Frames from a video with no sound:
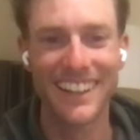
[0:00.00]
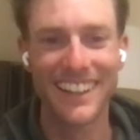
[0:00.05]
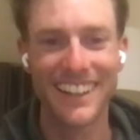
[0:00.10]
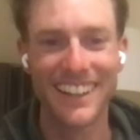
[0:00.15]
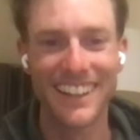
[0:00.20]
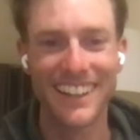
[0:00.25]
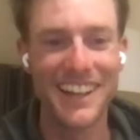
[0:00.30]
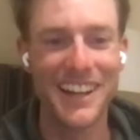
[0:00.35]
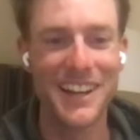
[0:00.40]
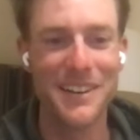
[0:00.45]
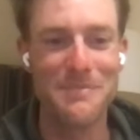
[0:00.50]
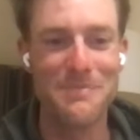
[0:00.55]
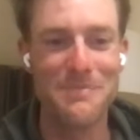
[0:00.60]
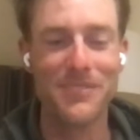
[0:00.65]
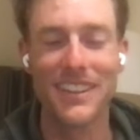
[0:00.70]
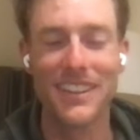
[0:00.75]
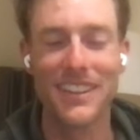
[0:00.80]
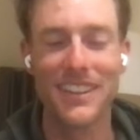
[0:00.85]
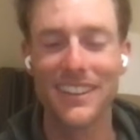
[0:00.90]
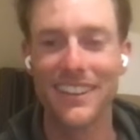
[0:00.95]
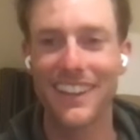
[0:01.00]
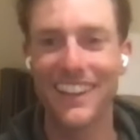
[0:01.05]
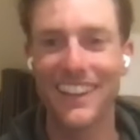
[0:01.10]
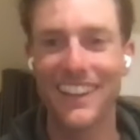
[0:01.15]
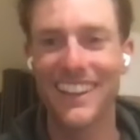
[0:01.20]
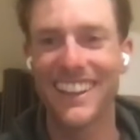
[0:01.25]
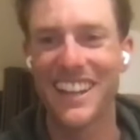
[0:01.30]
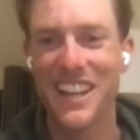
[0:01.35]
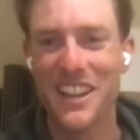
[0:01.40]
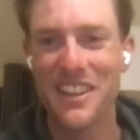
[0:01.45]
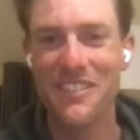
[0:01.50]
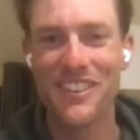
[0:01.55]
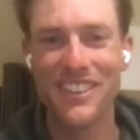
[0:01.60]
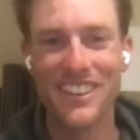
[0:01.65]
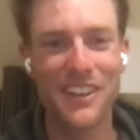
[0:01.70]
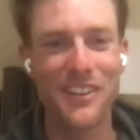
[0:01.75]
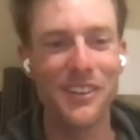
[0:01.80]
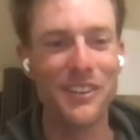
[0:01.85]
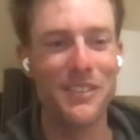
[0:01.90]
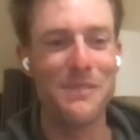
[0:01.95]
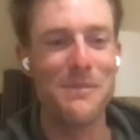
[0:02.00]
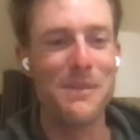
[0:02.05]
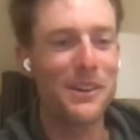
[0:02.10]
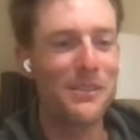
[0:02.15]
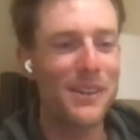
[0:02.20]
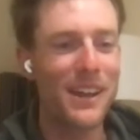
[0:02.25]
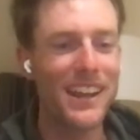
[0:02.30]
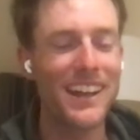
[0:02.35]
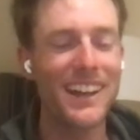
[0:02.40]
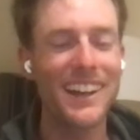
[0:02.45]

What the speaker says: They call him the medal maker.